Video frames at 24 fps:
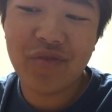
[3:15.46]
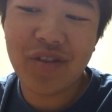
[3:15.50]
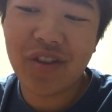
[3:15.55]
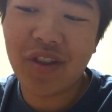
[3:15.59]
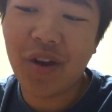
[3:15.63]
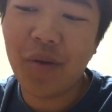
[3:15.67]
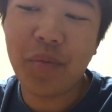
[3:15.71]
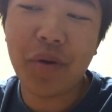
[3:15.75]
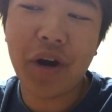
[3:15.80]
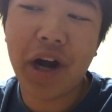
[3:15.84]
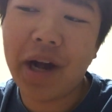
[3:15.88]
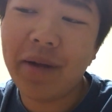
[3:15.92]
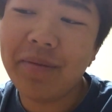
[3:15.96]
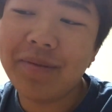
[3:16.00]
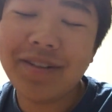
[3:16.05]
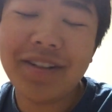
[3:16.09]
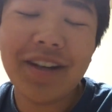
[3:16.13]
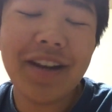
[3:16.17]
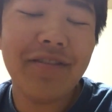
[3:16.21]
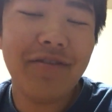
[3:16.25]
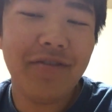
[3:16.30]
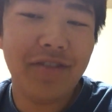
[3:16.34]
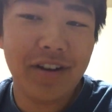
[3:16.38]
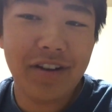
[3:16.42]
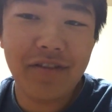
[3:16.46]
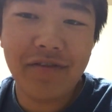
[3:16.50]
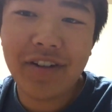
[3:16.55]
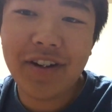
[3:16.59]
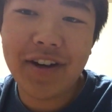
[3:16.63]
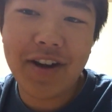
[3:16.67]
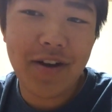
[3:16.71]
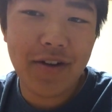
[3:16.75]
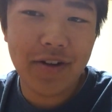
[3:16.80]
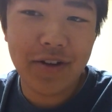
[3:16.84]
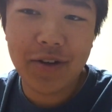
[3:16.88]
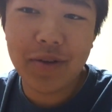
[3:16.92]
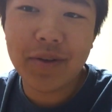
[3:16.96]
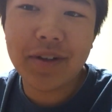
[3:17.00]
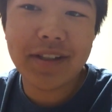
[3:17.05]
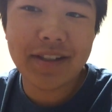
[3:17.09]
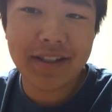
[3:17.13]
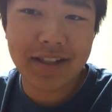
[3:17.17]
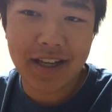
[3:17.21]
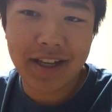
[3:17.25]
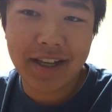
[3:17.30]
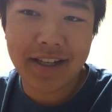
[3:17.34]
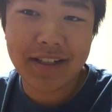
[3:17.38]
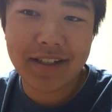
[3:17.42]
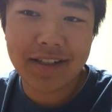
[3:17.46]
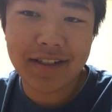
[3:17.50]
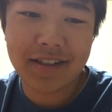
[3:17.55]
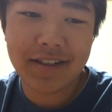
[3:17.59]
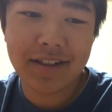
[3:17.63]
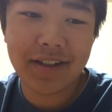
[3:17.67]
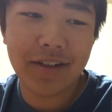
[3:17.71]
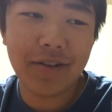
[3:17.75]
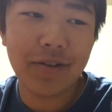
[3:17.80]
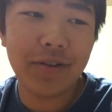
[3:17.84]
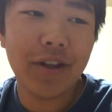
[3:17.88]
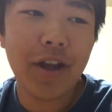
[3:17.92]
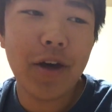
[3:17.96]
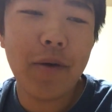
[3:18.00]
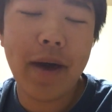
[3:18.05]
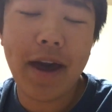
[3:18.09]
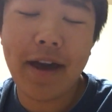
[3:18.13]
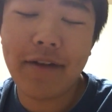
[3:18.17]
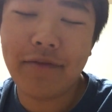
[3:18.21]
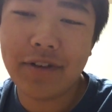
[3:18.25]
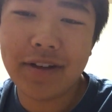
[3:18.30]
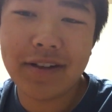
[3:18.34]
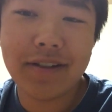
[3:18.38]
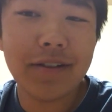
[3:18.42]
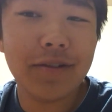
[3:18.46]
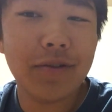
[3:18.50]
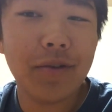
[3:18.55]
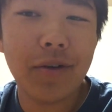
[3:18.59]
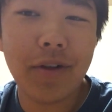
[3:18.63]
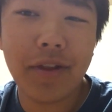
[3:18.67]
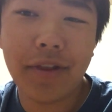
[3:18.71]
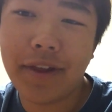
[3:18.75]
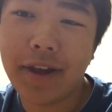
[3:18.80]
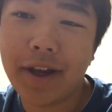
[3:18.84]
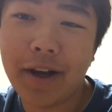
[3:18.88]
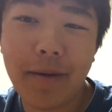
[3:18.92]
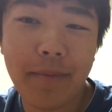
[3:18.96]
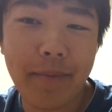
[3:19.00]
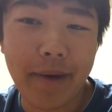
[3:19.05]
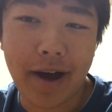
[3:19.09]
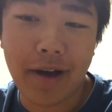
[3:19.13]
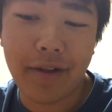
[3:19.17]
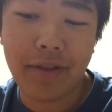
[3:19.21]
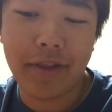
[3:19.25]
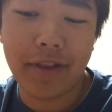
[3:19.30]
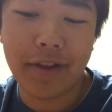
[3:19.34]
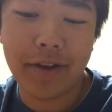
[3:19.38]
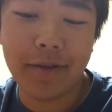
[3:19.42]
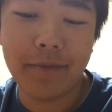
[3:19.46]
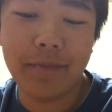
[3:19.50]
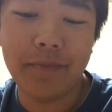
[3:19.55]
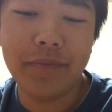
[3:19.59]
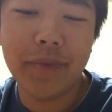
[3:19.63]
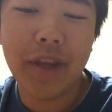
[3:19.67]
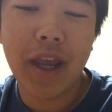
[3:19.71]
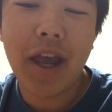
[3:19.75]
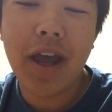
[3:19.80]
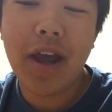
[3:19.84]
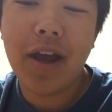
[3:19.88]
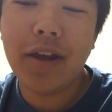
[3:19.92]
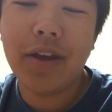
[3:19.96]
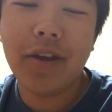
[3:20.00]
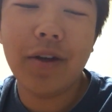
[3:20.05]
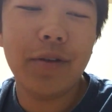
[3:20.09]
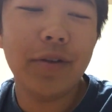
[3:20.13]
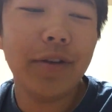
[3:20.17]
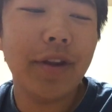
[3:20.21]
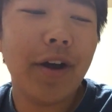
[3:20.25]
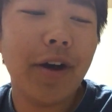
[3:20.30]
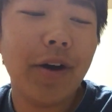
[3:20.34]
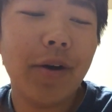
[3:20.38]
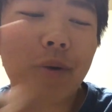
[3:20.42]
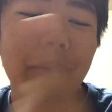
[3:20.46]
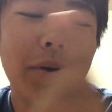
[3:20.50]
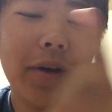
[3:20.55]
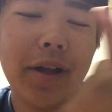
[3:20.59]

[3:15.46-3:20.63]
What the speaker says: They'll probably never even know you exist. You'll know every single thing about them. You'll know